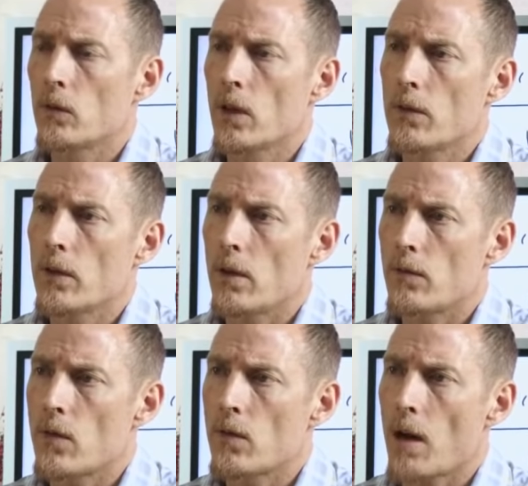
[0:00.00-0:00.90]
in, if
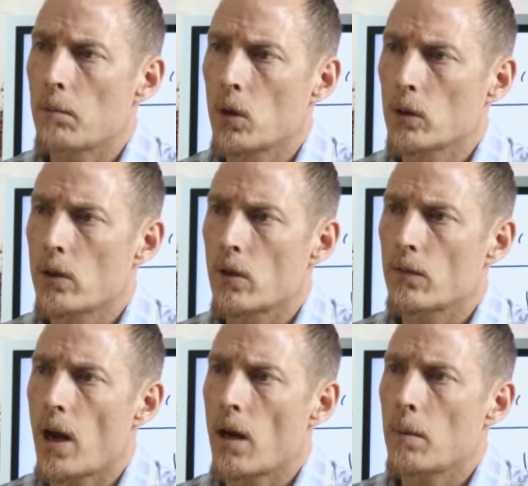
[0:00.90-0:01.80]
you've got mold in your
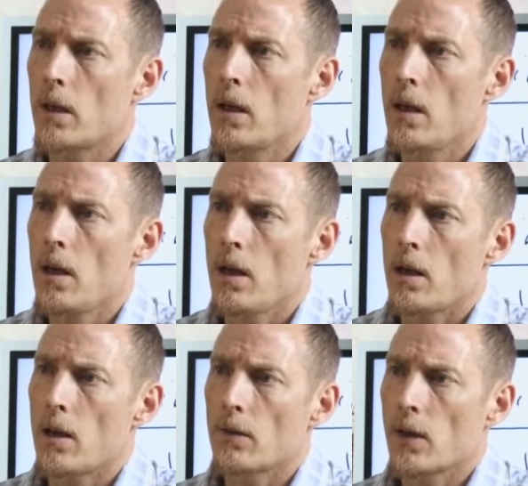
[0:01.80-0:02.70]
environment and
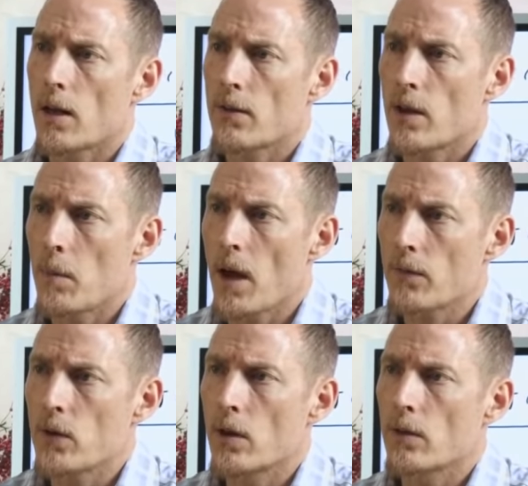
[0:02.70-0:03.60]
you have a lot of EMF
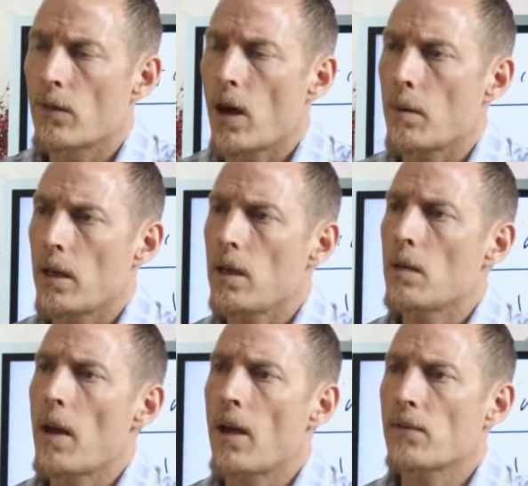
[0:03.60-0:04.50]
in your environment,
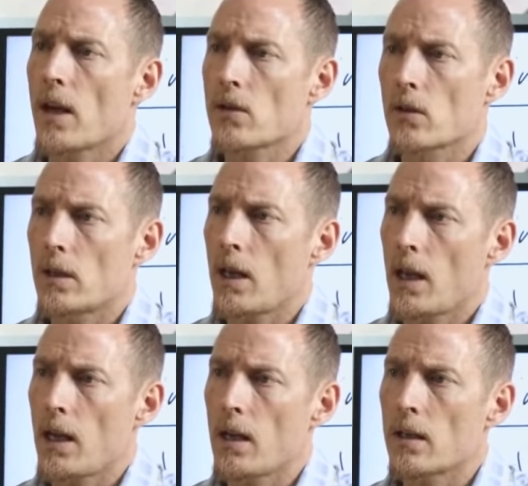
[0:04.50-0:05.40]
EMFs actually
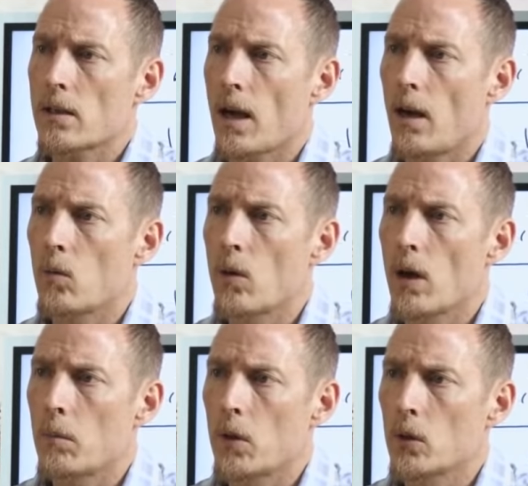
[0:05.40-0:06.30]
enhance how well
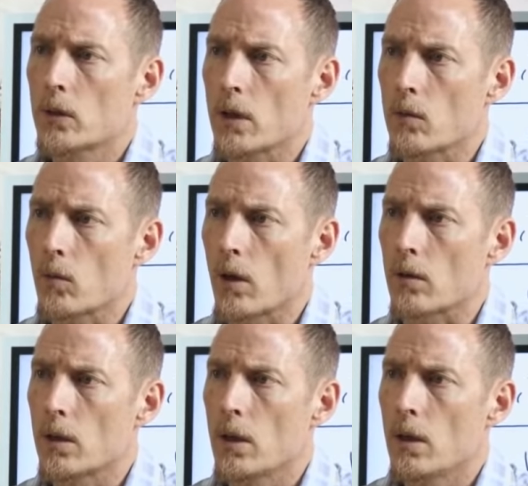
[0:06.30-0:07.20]
mold can grow.
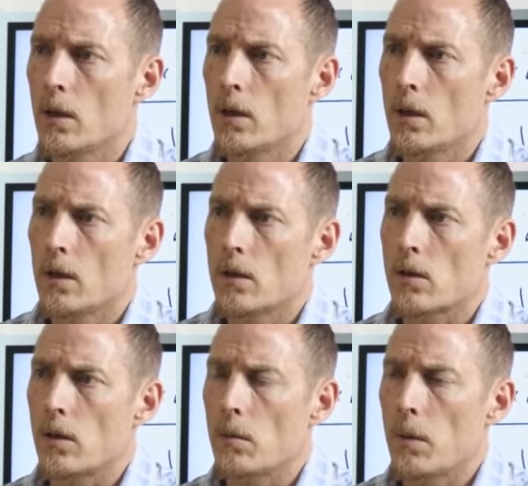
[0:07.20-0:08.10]
So
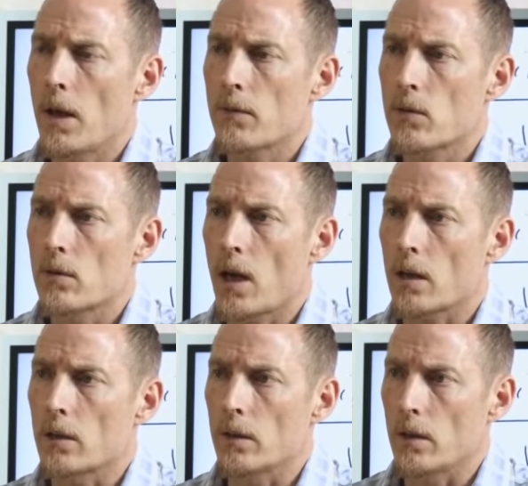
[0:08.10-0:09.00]
EMFs not
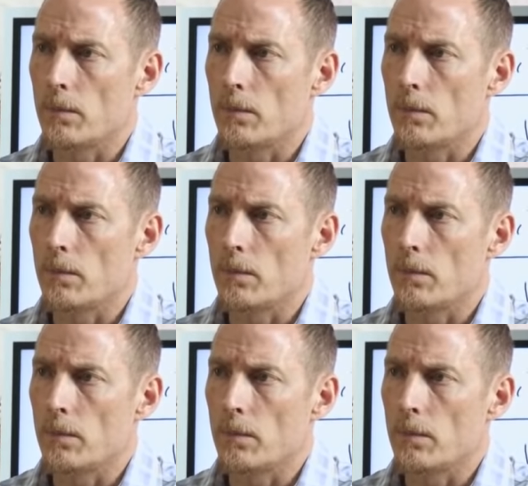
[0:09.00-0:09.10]
good.